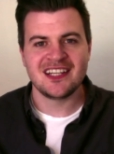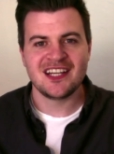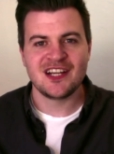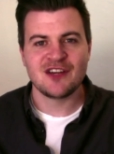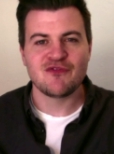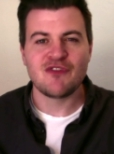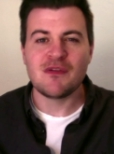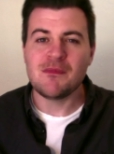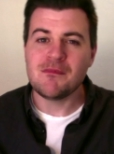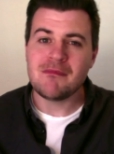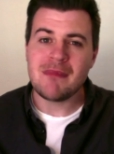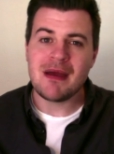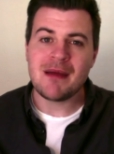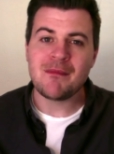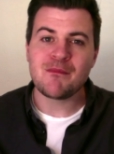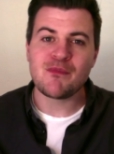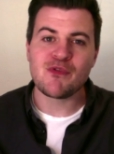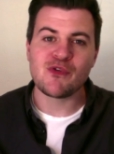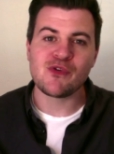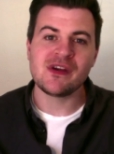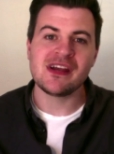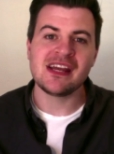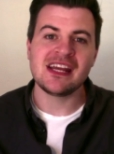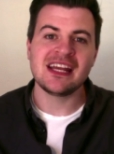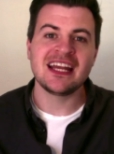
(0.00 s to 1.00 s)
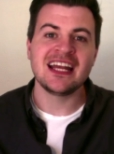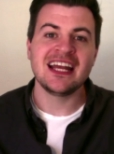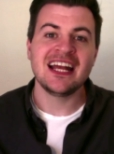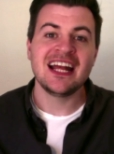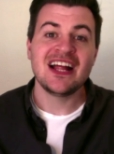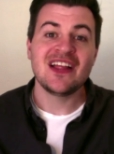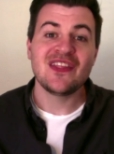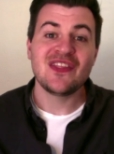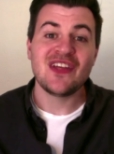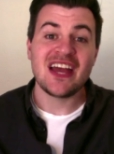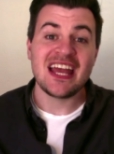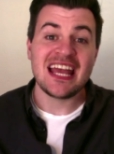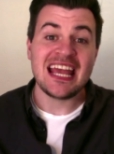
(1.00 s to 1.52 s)
remembering
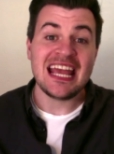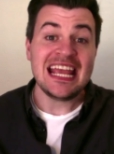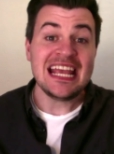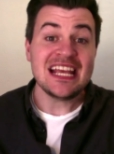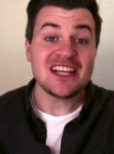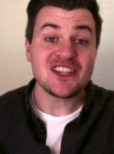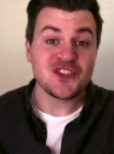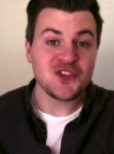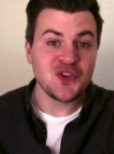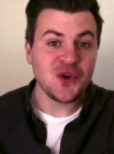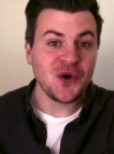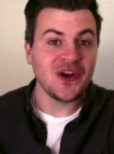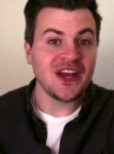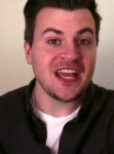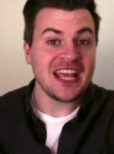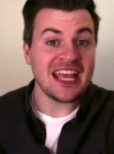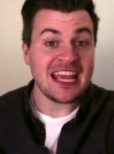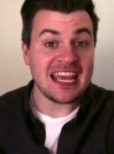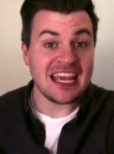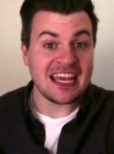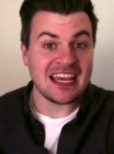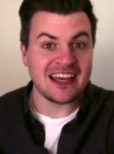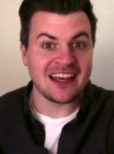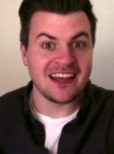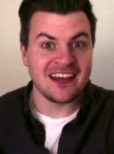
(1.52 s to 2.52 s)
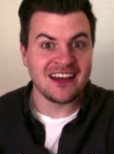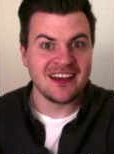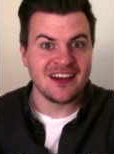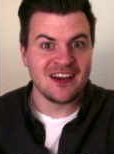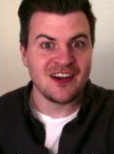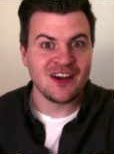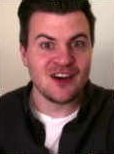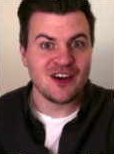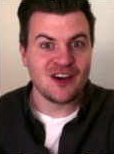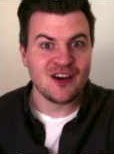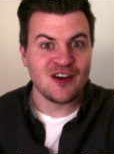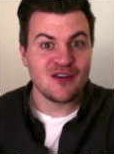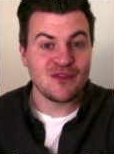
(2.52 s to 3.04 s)
that He is not here,
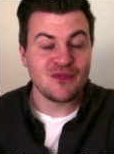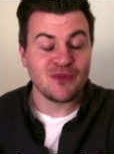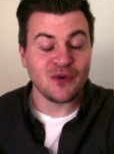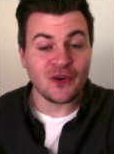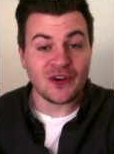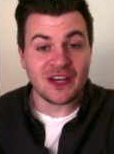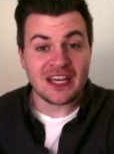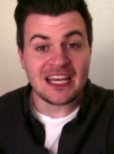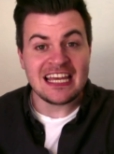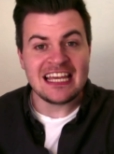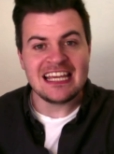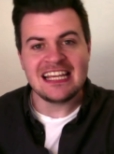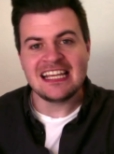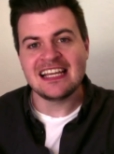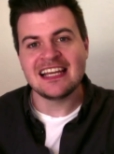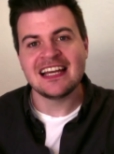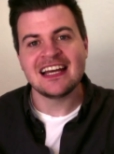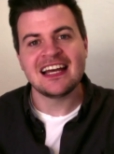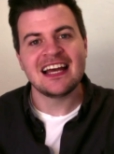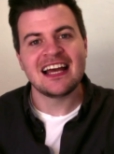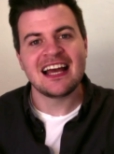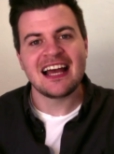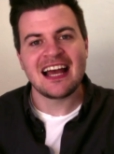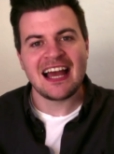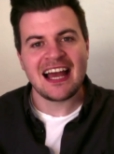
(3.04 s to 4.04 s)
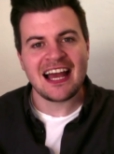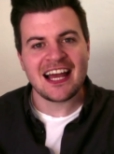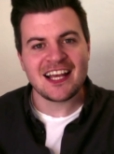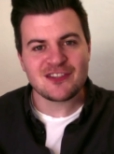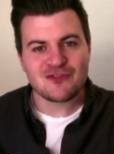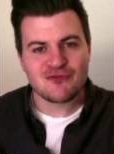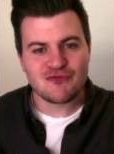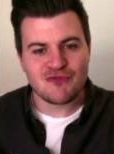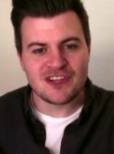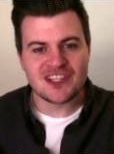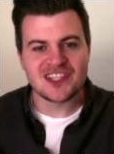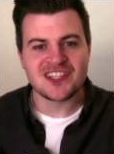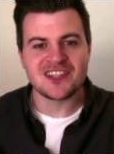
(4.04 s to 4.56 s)
for He has
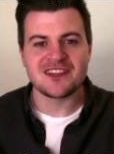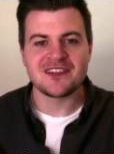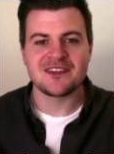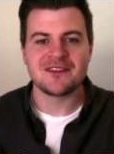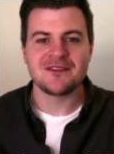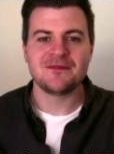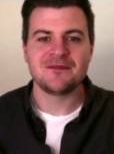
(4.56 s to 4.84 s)
risen.